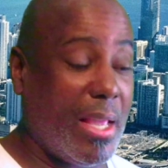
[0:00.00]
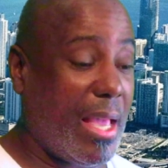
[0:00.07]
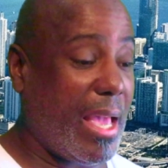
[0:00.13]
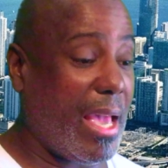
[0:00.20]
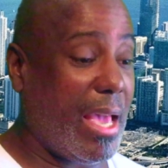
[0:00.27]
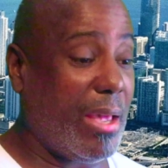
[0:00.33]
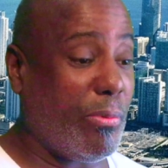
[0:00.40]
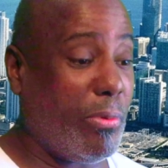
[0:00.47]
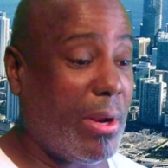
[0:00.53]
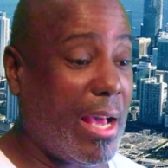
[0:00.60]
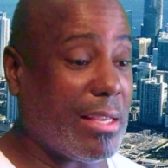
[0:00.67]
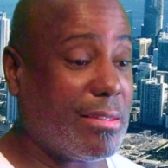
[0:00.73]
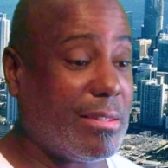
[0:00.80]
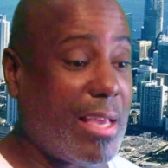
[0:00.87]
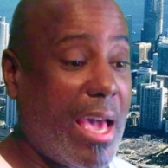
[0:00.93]
And when
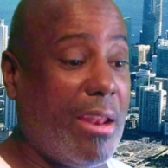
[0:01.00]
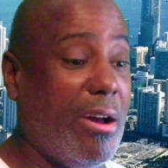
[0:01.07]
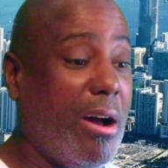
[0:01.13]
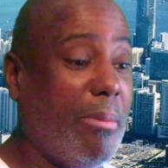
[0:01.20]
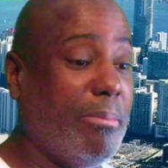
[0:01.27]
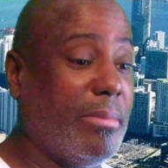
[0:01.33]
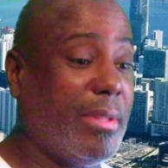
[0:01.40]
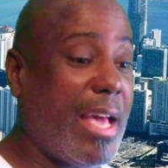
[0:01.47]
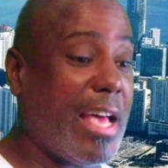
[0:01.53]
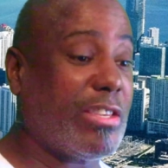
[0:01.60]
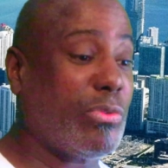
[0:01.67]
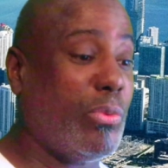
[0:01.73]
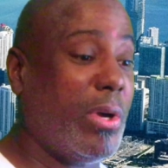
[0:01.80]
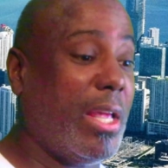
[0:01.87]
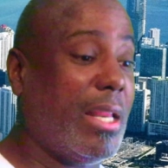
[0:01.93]
I sat up,
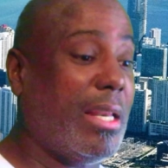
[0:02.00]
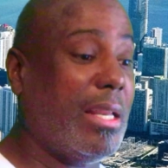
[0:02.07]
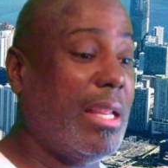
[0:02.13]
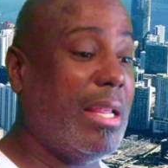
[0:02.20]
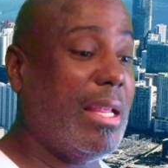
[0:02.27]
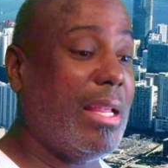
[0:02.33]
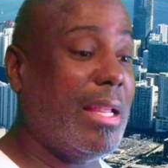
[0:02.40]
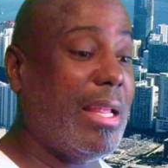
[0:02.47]
that's when